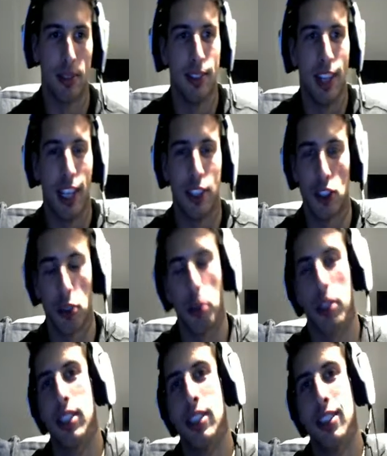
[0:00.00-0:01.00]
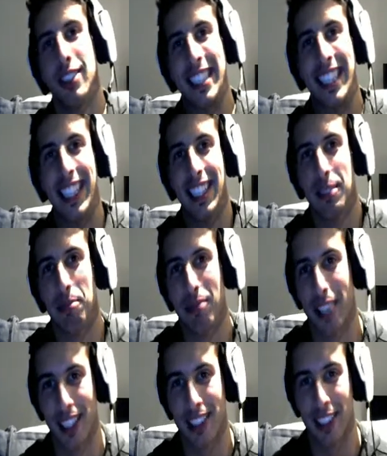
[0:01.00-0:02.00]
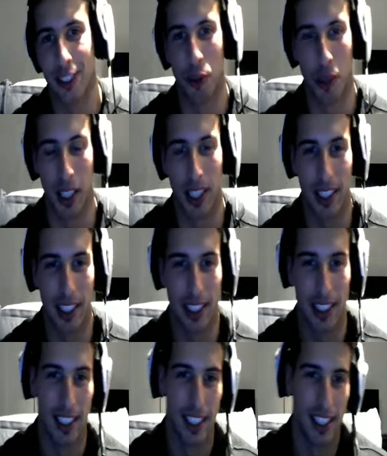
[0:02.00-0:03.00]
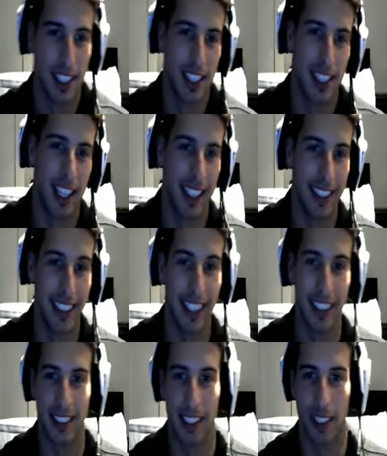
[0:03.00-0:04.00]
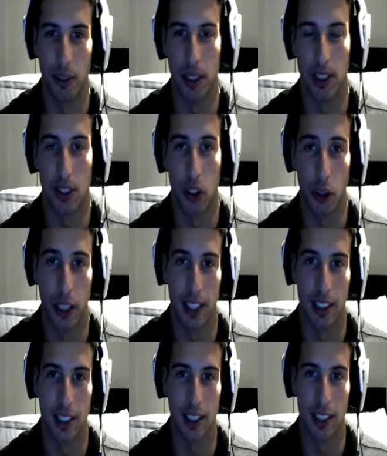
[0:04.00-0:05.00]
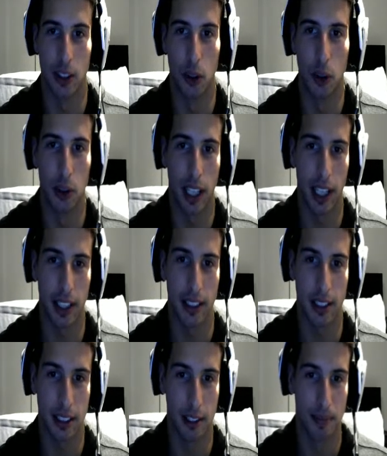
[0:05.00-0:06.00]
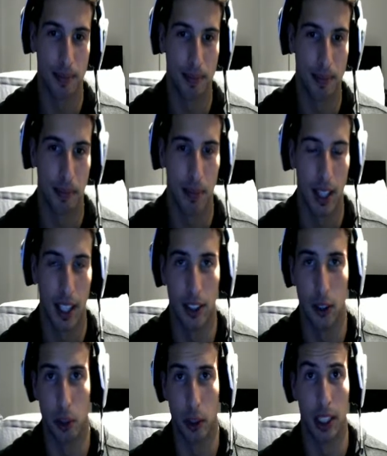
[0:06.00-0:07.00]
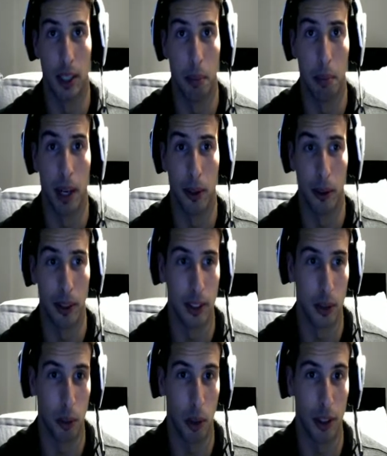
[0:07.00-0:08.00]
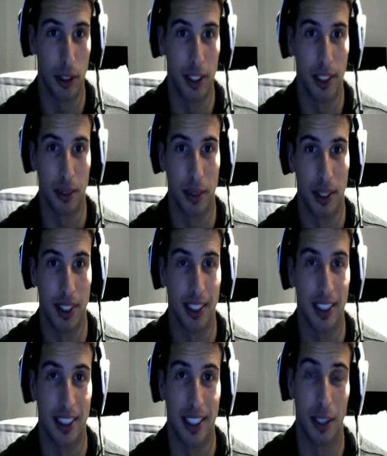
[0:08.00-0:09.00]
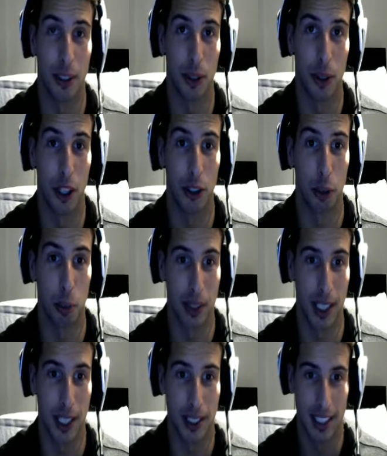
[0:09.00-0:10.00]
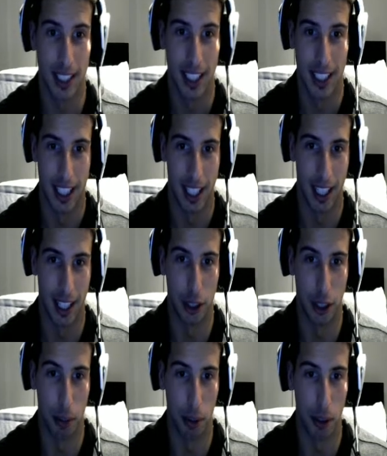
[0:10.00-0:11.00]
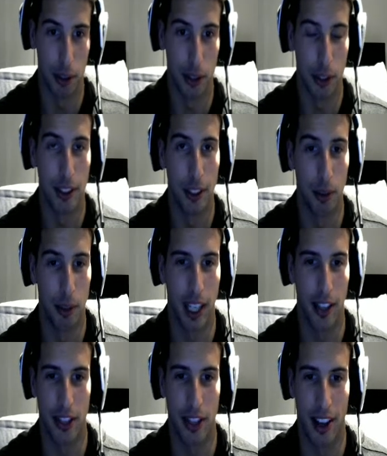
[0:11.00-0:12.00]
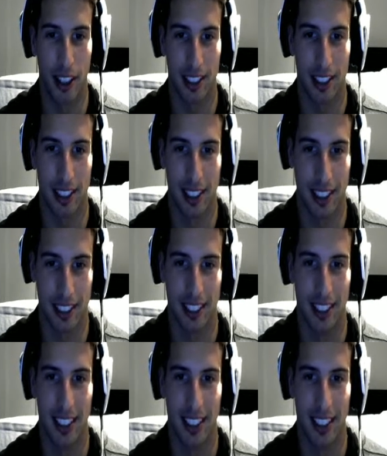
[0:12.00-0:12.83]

I just want to kill him nice and quickly and get it done with. So you guys can see two Tidus because we're going to imperil his water resistance down to 100%. Uh, double Brotherhood. We got Noctis.